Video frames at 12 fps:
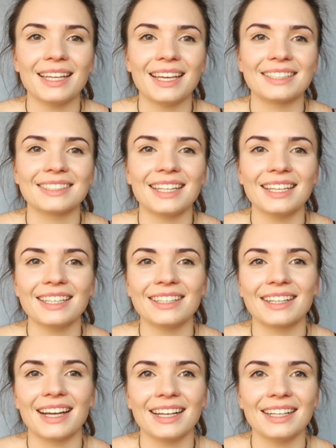But yes,
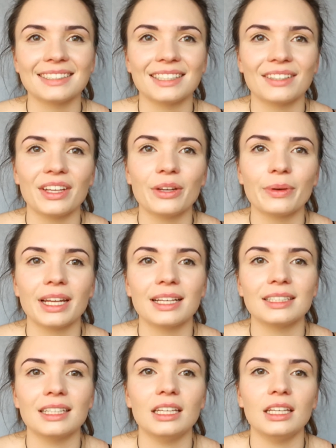thank you guys. If
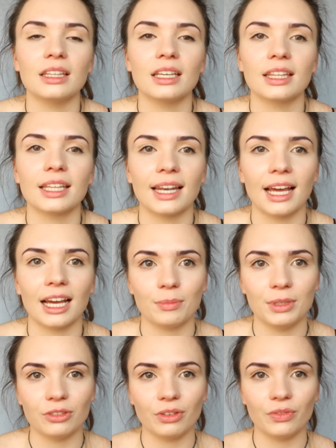anyone has anything they'd
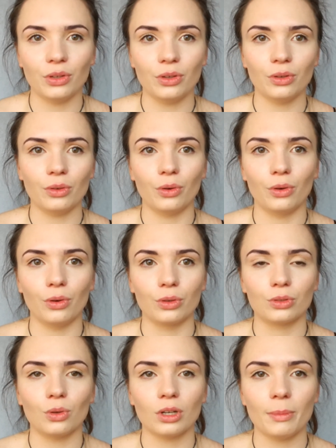like me to review
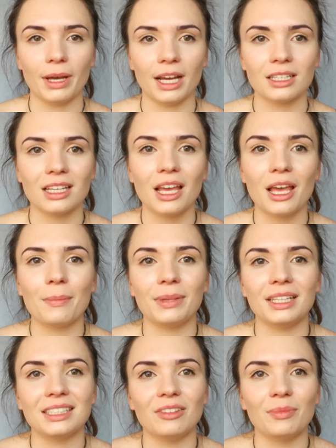or talk about,
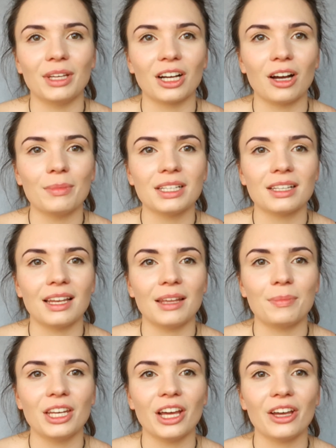please leave me a
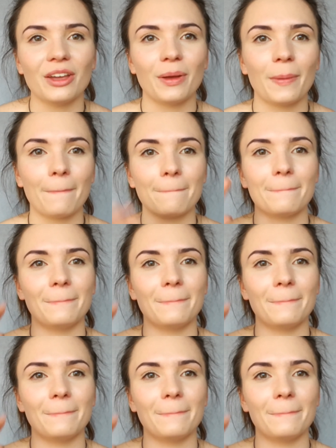comment and let me know.